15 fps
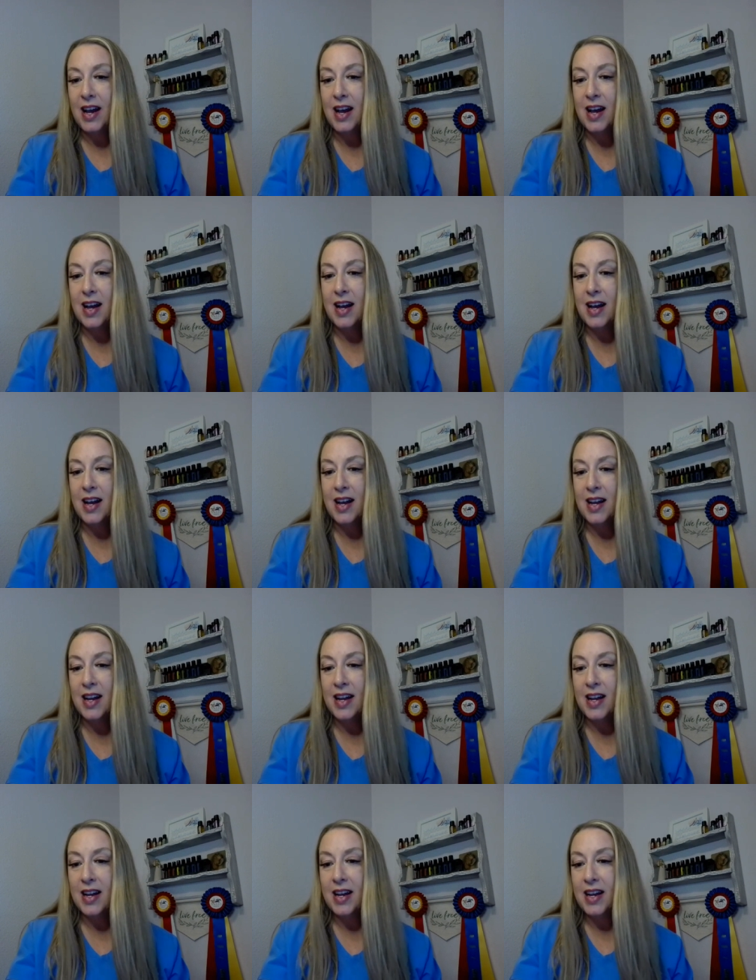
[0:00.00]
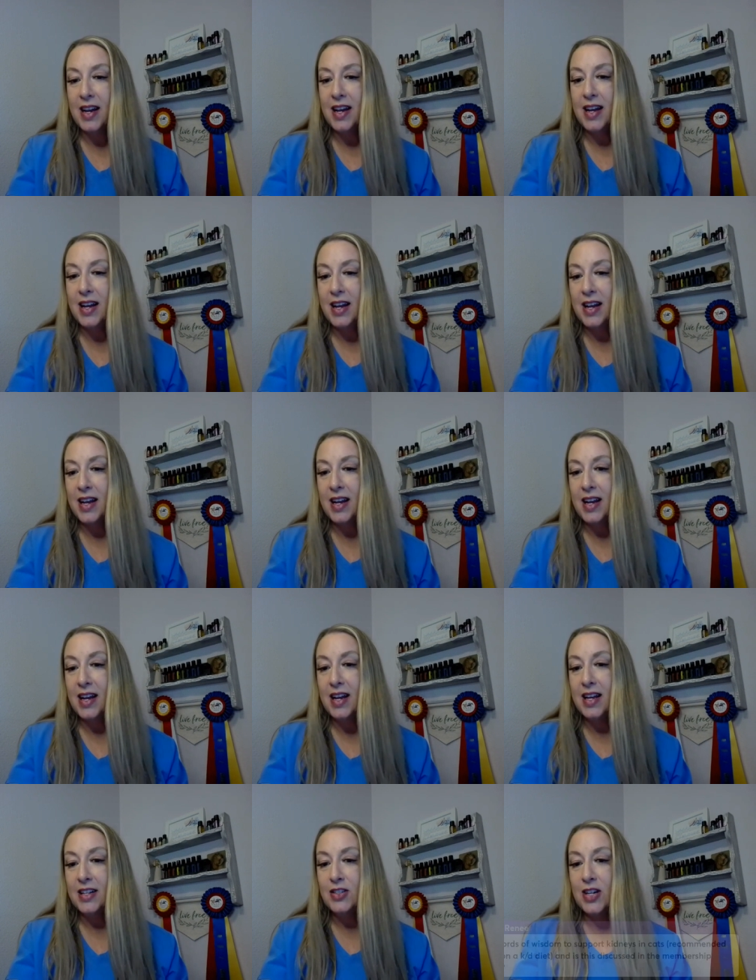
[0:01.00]
uh,
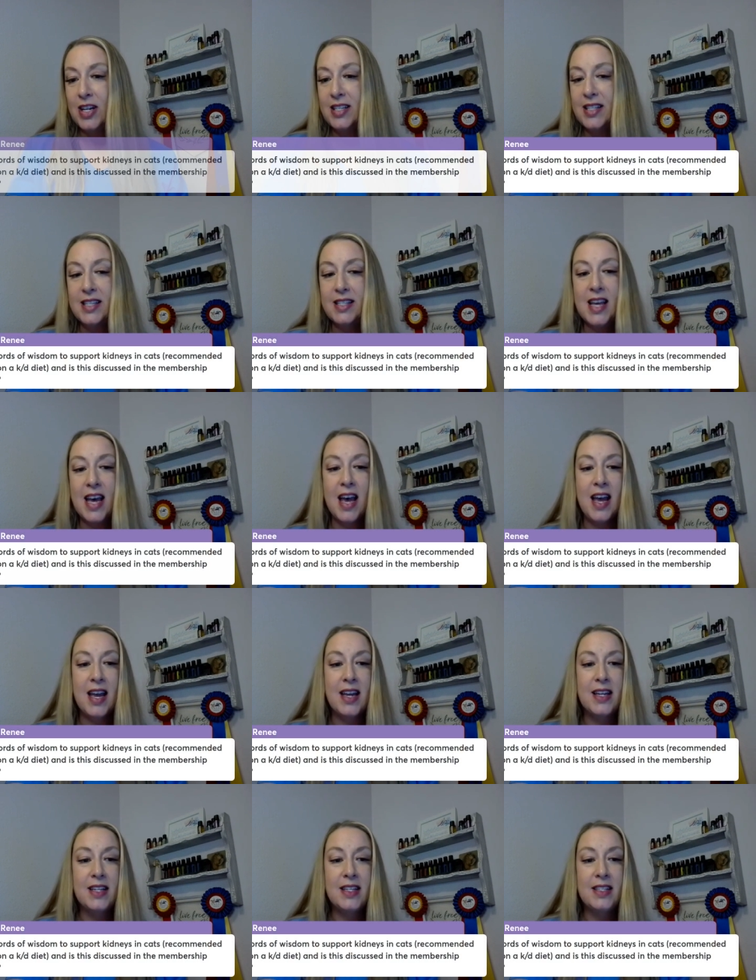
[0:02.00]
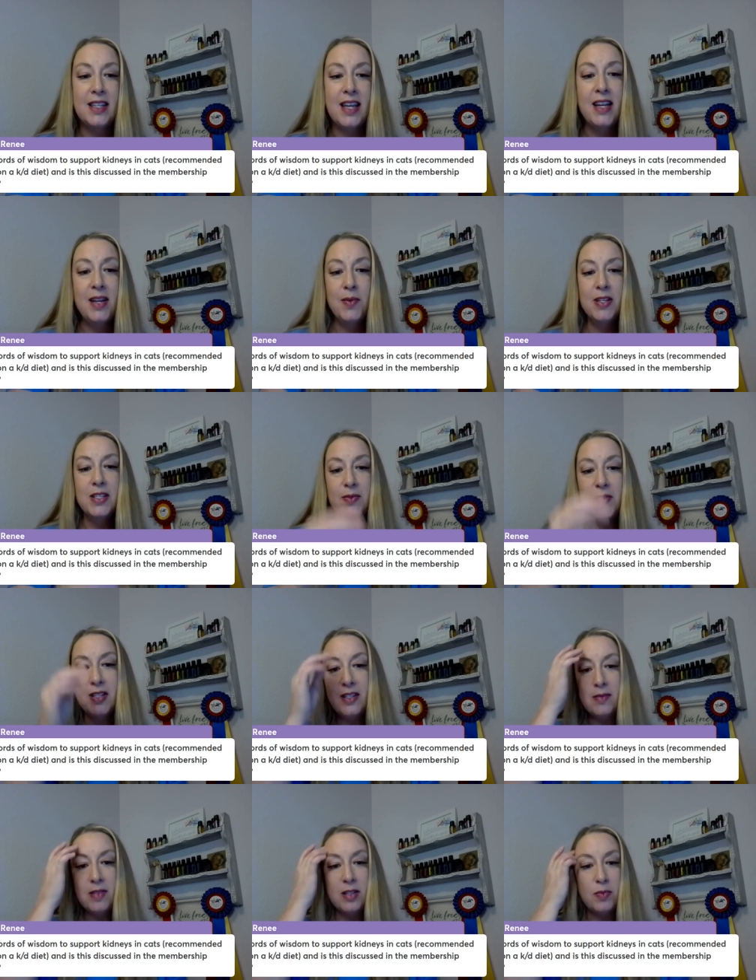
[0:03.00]
Tracy says, any words of
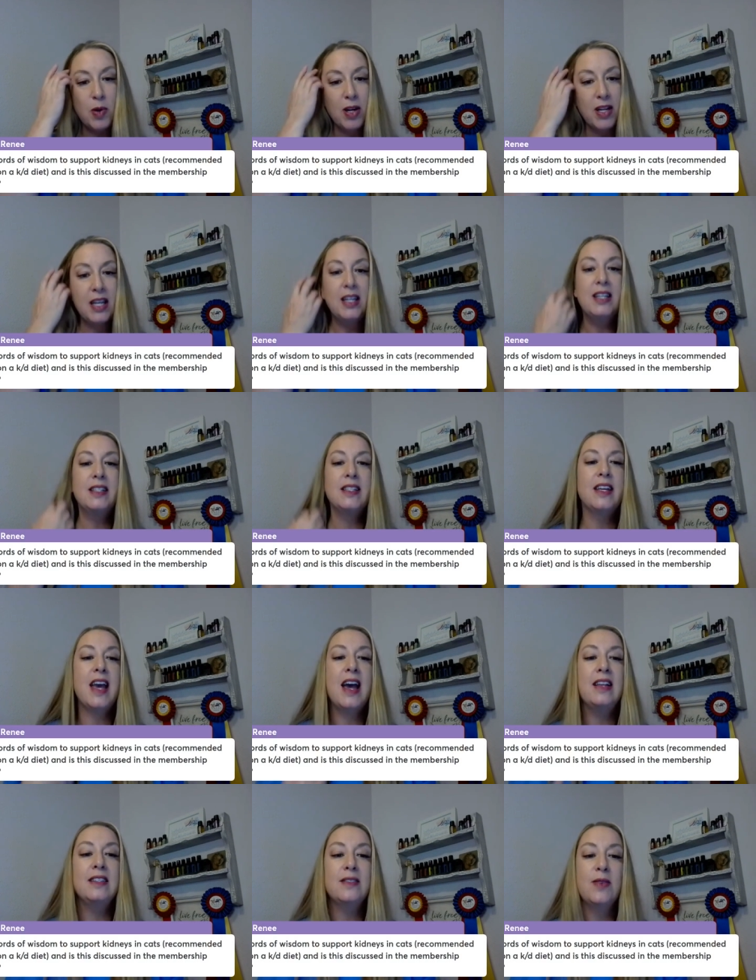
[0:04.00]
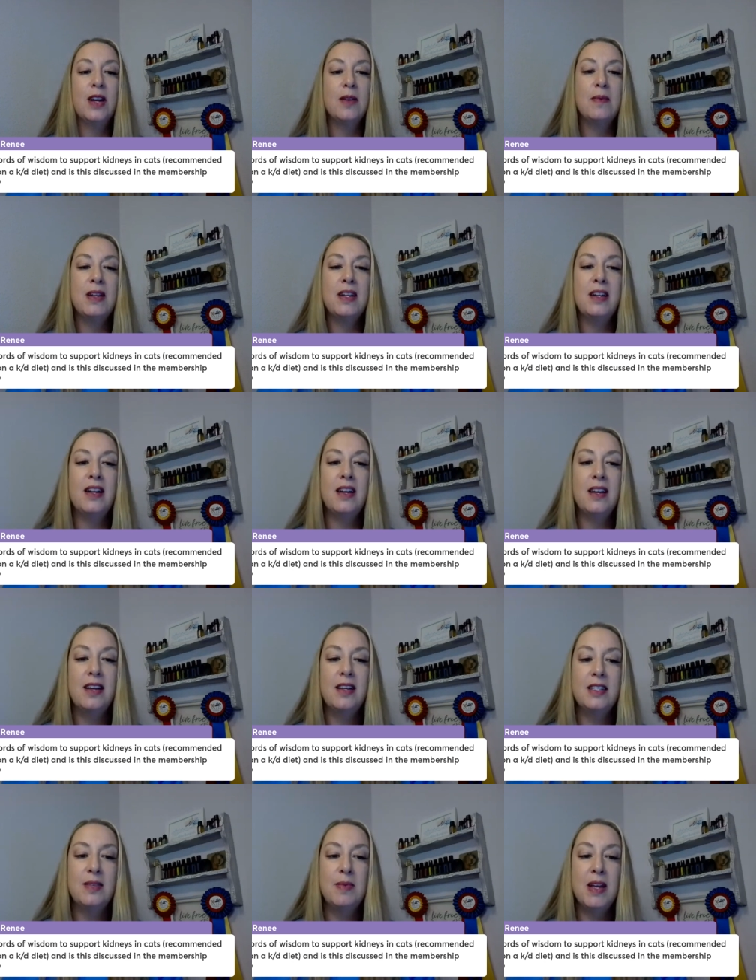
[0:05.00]
wisdom support kidneys and cats recommended uh,
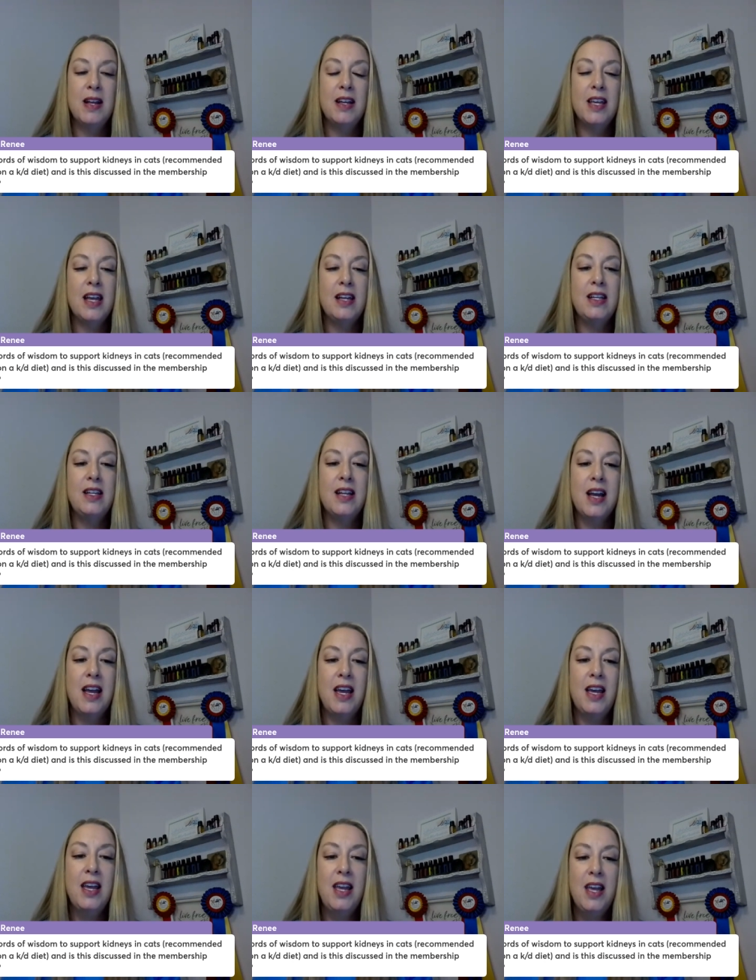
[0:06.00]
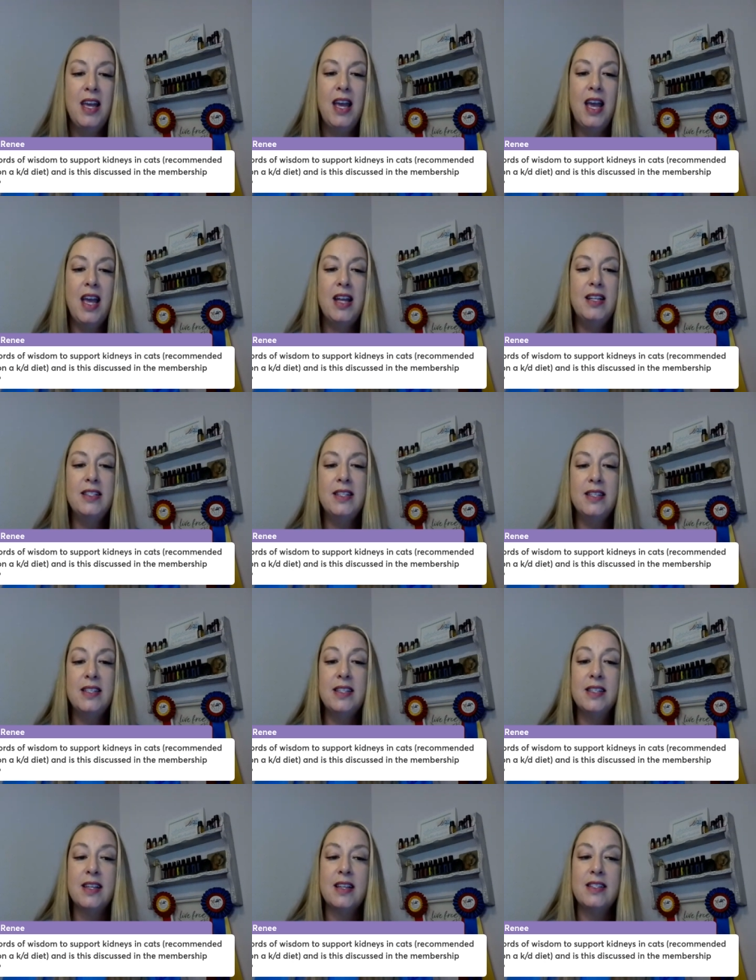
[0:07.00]
to be on a KD diet? And is
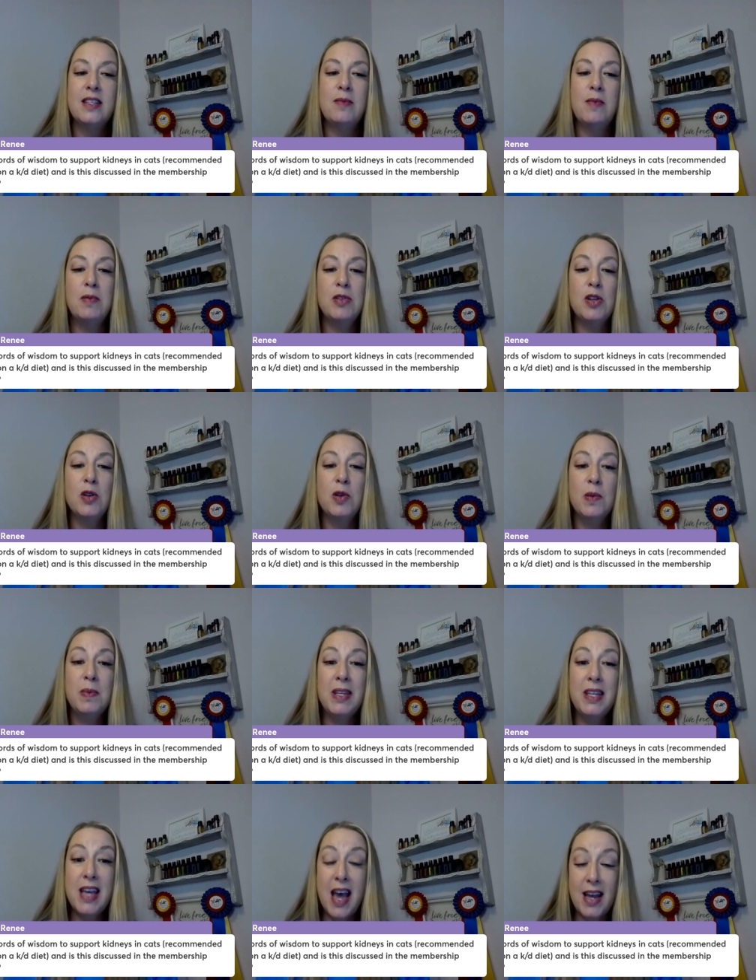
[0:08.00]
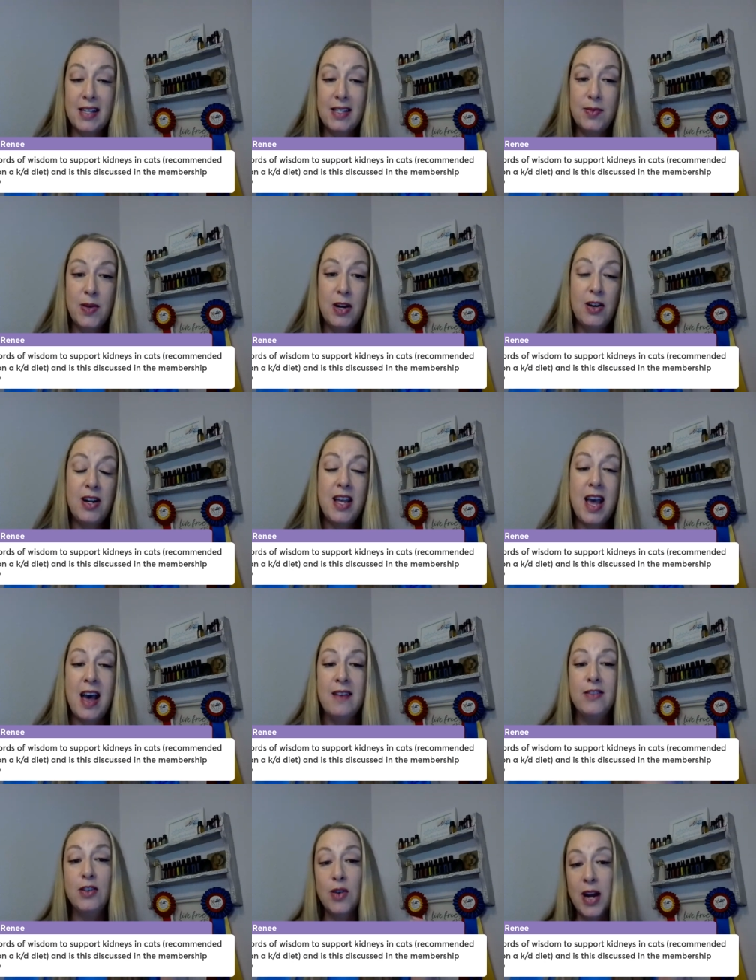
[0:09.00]
this discussed in the membership group? Yes, we already
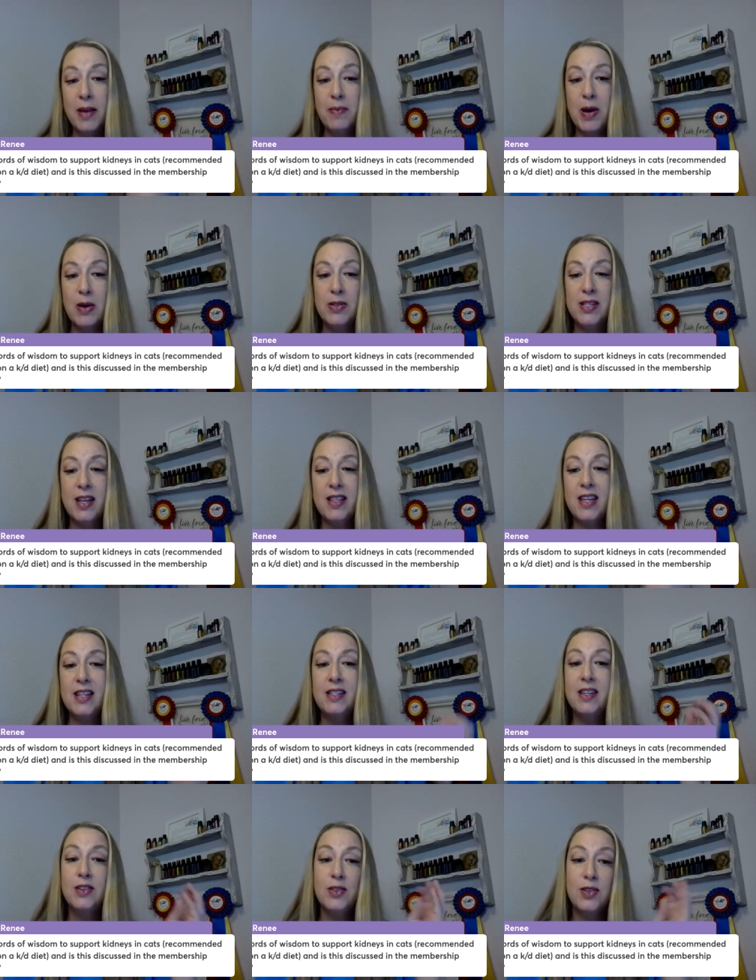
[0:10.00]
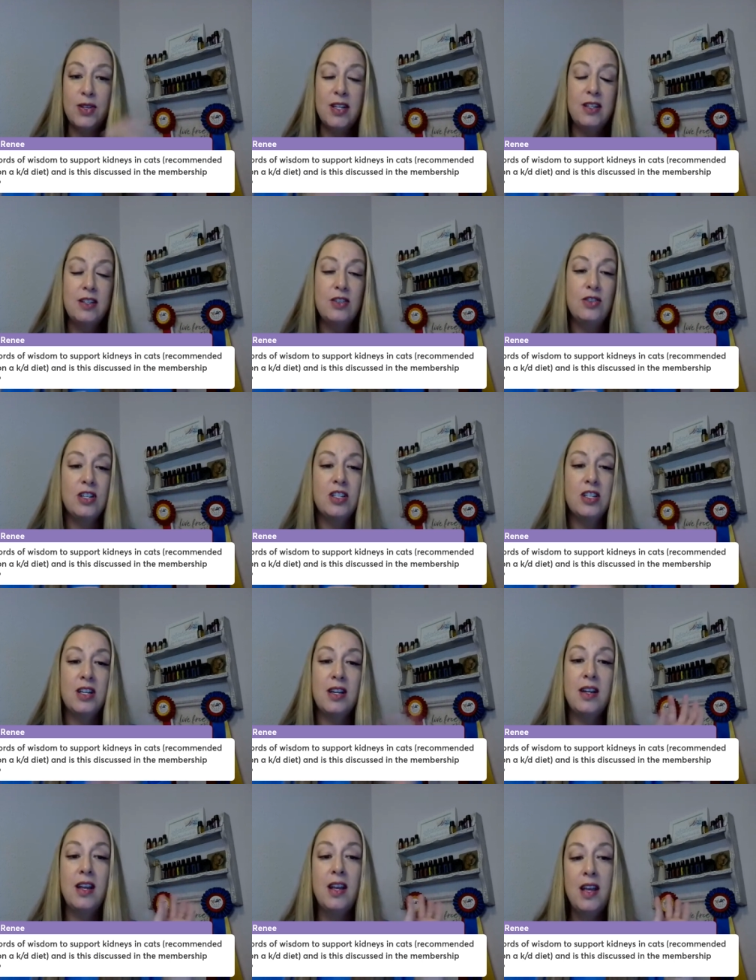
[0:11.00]
have great posts on this, including
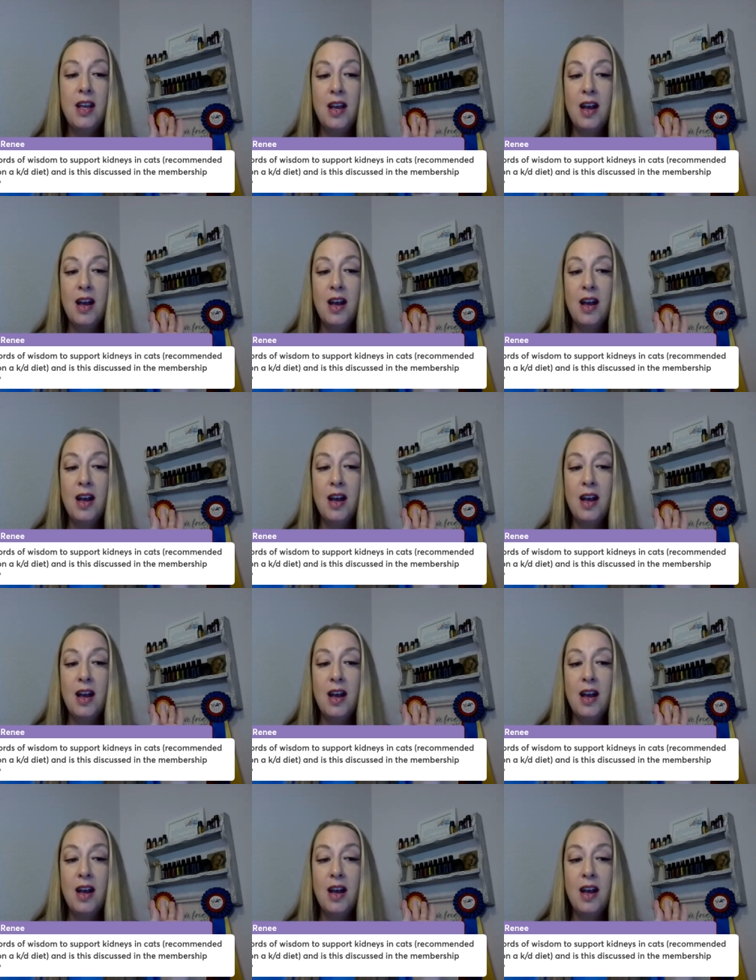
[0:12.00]
nutrition